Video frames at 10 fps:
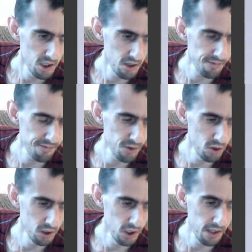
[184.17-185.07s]
If
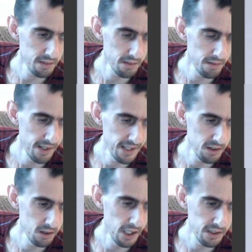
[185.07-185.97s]
you're not
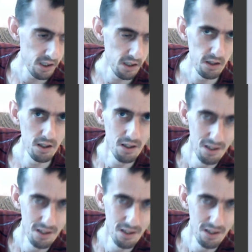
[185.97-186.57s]
that lucky,